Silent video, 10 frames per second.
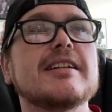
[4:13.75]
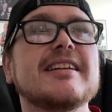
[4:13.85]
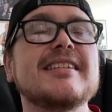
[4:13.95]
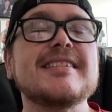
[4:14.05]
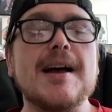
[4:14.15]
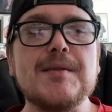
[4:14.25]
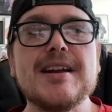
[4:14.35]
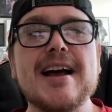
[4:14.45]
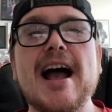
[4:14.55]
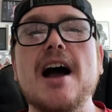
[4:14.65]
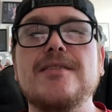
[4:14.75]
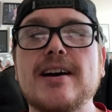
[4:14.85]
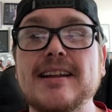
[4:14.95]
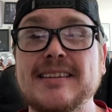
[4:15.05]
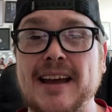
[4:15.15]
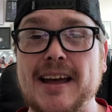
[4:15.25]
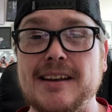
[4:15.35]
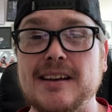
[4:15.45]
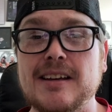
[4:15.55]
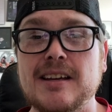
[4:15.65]
7.5 out of
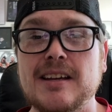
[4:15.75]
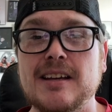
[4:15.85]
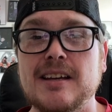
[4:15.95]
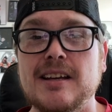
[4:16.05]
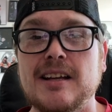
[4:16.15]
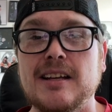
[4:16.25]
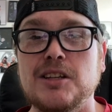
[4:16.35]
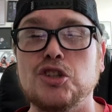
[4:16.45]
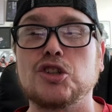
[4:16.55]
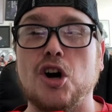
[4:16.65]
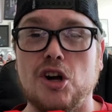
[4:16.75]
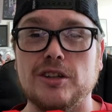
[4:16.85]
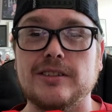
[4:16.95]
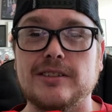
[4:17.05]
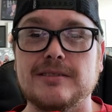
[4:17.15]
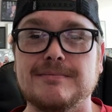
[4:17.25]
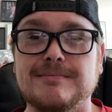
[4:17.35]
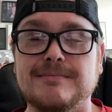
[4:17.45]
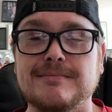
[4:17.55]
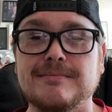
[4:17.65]
10 skulls.
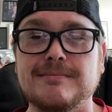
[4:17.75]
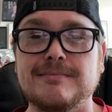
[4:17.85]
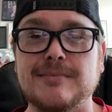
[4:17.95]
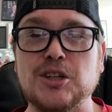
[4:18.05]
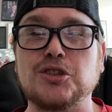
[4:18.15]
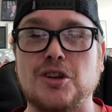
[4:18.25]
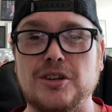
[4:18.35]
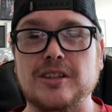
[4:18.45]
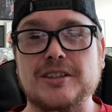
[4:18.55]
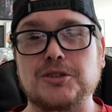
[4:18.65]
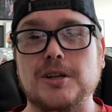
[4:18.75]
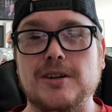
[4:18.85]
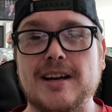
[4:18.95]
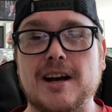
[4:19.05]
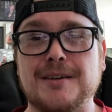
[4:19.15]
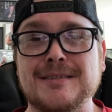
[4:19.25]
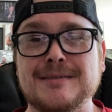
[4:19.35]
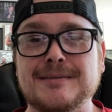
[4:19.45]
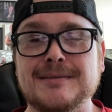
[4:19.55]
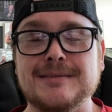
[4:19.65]
There's skulls on the screen right now.
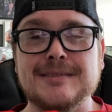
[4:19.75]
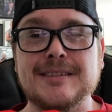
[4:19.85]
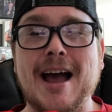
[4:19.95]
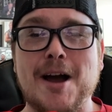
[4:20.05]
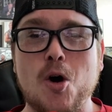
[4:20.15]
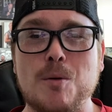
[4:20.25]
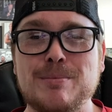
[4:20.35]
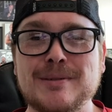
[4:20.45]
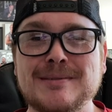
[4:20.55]
I hope.